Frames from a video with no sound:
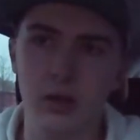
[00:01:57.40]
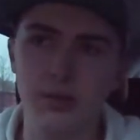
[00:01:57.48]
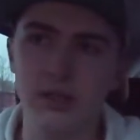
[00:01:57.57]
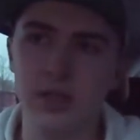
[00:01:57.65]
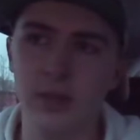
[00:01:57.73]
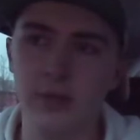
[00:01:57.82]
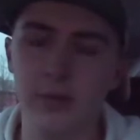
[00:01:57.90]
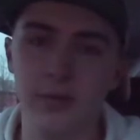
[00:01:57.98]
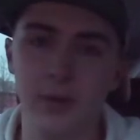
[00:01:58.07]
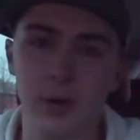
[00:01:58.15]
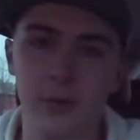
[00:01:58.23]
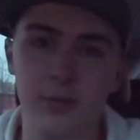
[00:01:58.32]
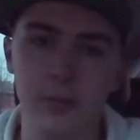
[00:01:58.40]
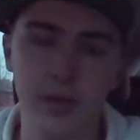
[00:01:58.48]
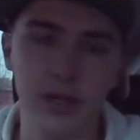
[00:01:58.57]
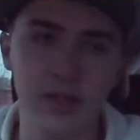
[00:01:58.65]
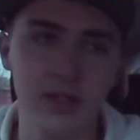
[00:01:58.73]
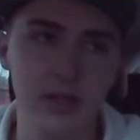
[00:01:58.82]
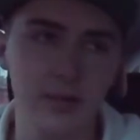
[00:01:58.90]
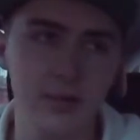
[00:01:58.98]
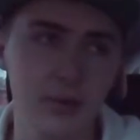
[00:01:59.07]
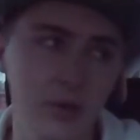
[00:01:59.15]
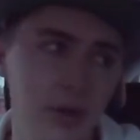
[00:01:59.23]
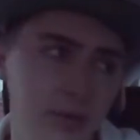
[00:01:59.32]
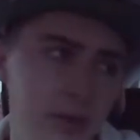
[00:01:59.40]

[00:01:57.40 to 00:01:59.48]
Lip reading: was in there for like 5 minutes, if not, not